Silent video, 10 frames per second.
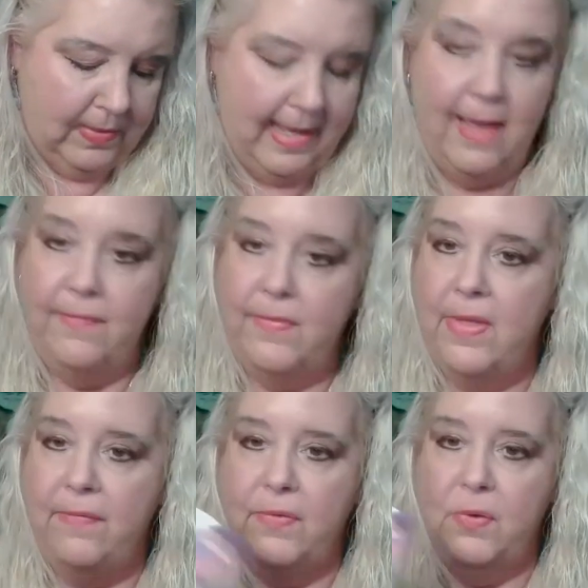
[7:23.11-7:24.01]
we have
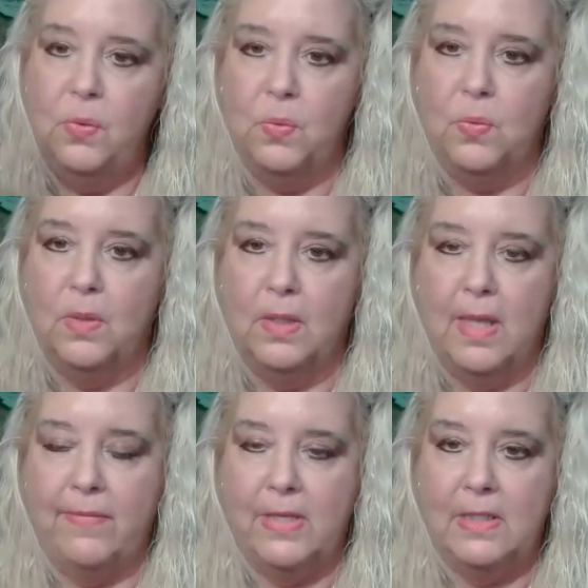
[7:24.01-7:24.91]
the Fool.
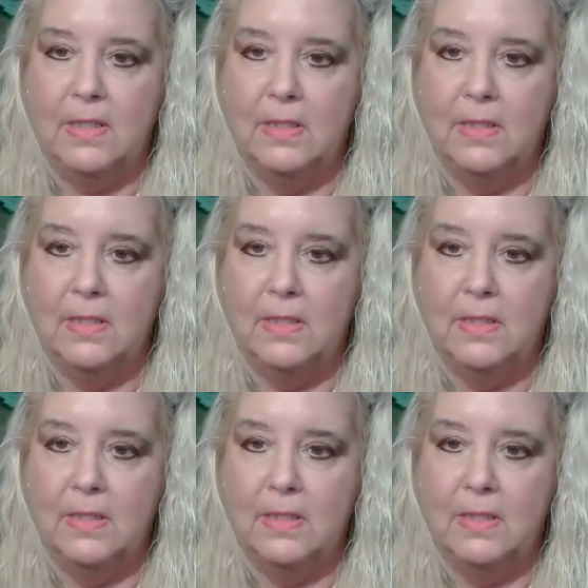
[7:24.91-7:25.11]
Love it.